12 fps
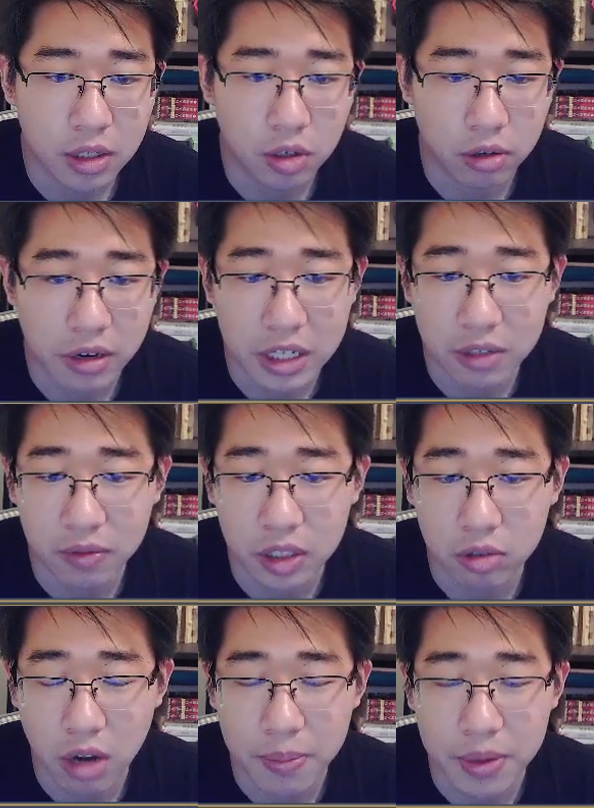to aggressively
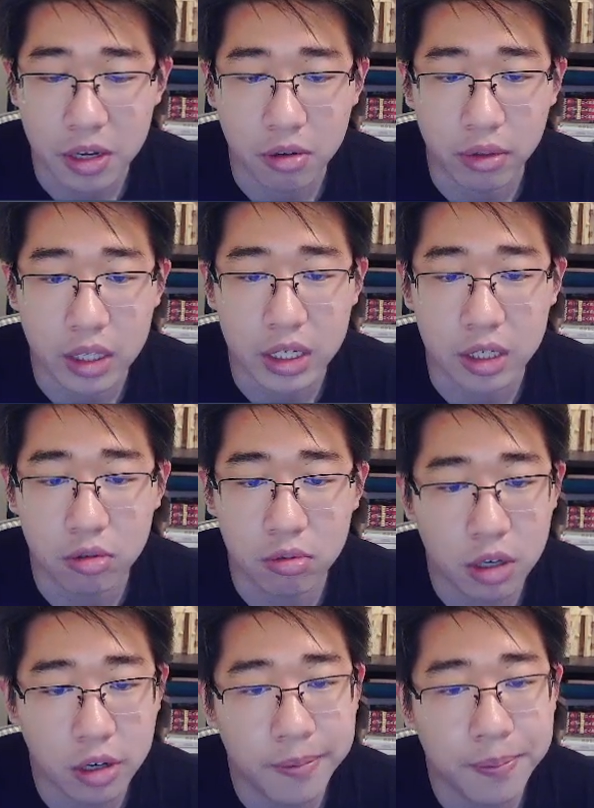swap into this
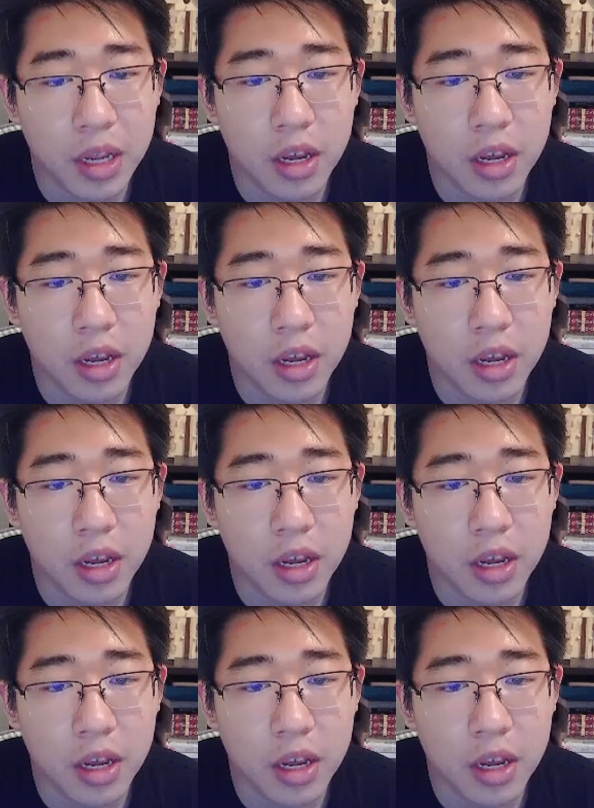Azumarill,